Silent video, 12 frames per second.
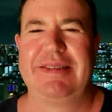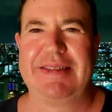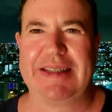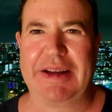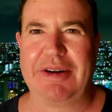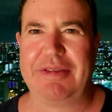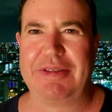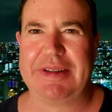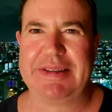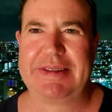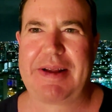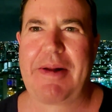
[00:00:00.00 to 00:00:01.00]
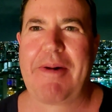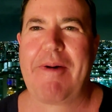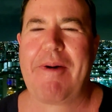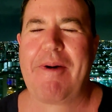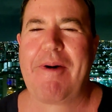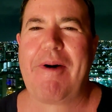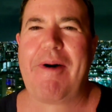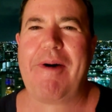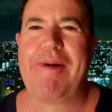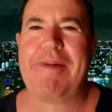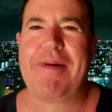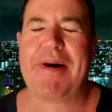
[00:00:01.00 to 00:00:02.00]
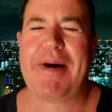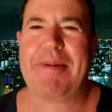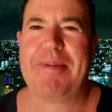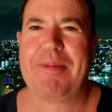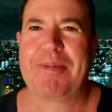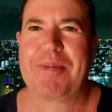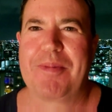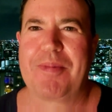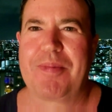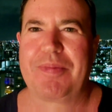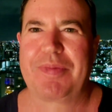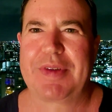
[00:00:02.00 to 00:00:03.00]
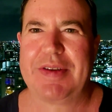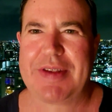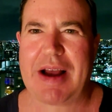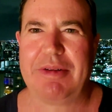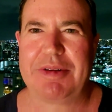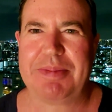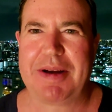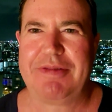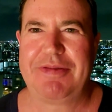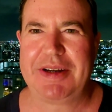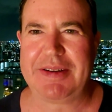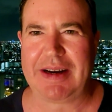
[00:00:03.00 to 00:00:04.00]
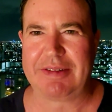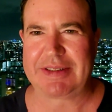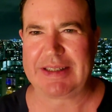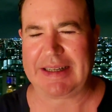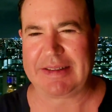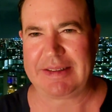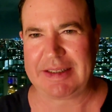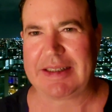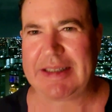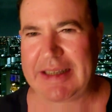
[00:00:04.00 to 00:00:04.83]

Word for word: to get over this. And um, because that was my fear that I was going to get sick